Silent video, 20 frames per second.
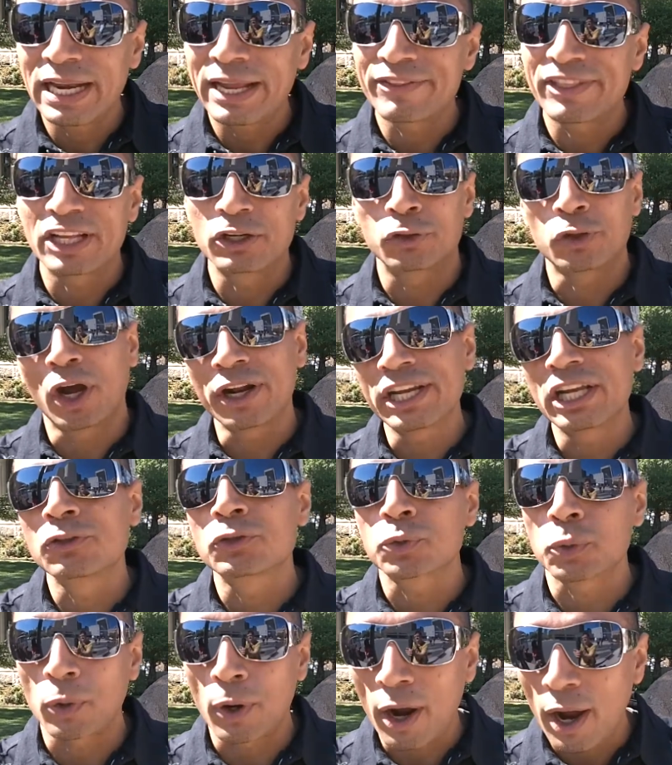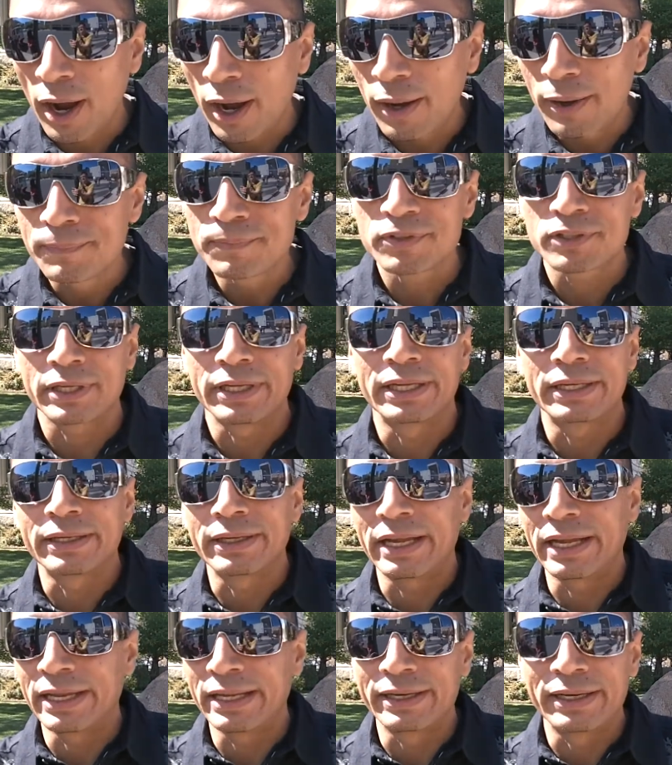like the Donald Trumps
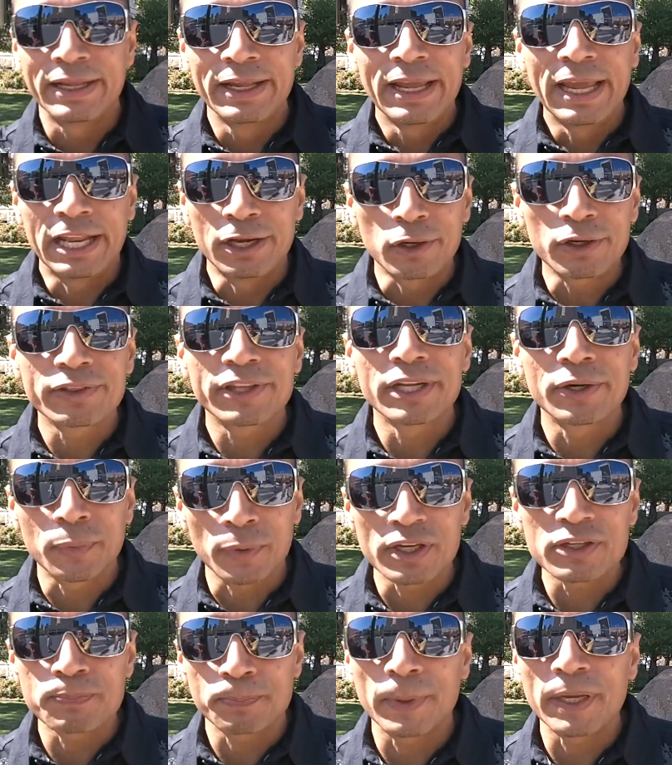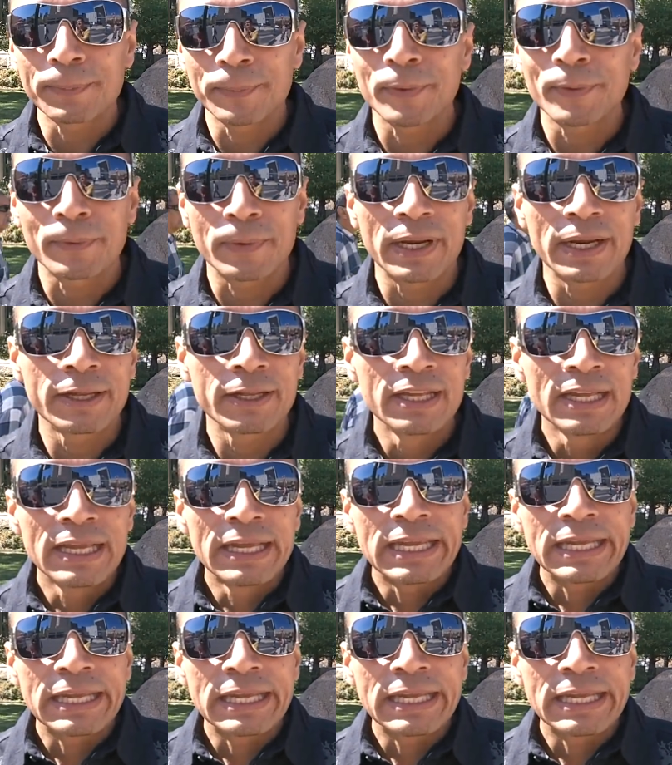and all the rich people, right?